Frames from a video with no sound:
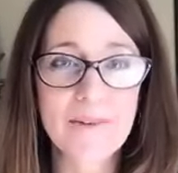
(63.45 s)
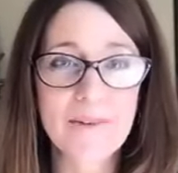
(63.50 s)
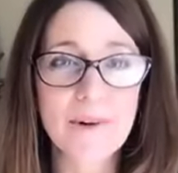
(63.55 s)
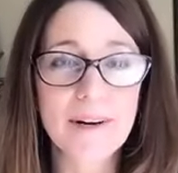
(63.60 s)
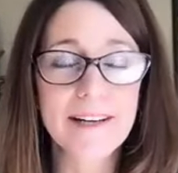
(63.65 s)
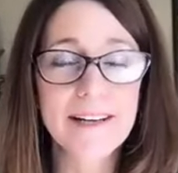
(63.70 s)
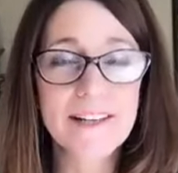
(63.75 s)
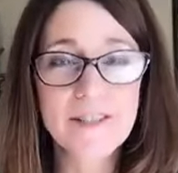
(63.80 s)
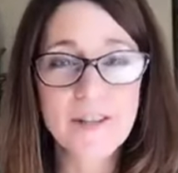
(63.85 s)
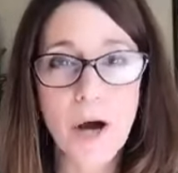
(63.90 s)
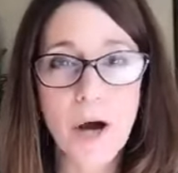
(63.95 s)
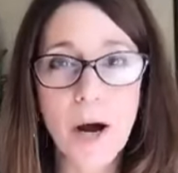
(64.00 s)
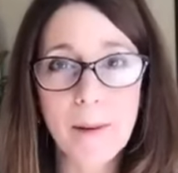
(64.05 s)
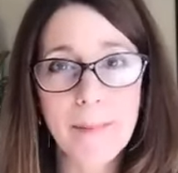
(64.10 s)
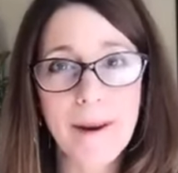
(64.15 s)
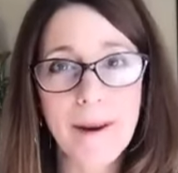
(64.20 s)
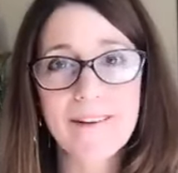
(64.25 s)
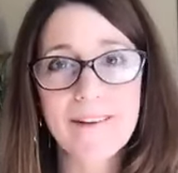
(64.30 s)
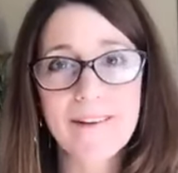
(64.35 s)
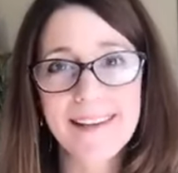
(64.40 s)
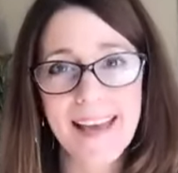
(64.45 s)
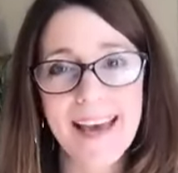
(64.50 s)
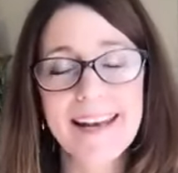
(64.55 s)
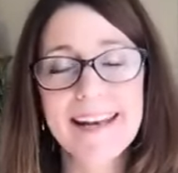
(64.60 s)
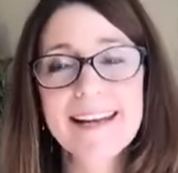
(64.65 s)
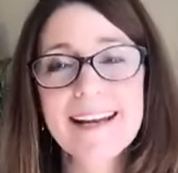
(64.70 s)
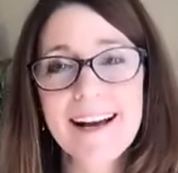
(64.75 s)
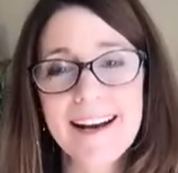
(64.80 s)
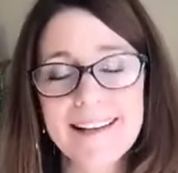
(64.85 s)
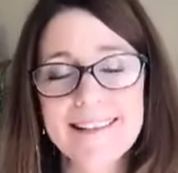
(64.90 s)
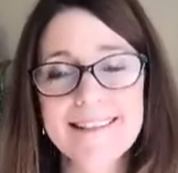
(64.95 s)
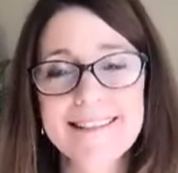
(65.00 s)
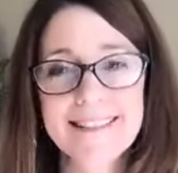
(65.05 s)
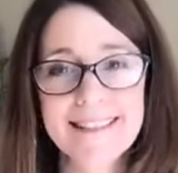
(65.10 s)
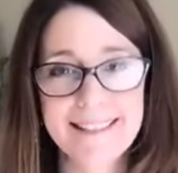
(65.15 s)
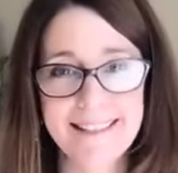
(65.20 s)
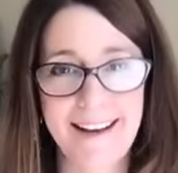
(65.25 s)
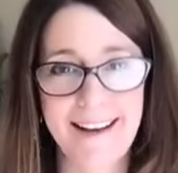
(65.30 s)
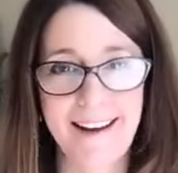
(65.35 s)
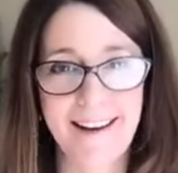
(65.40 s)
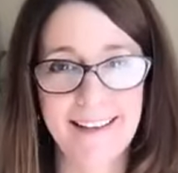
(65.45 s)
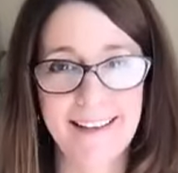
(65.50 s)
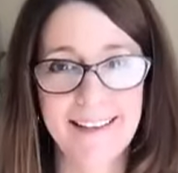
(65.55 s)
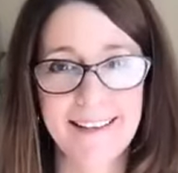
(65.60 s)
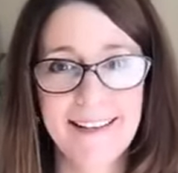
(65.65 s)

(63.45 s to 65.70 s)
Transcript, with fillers: We're going to talk about getting unstuck.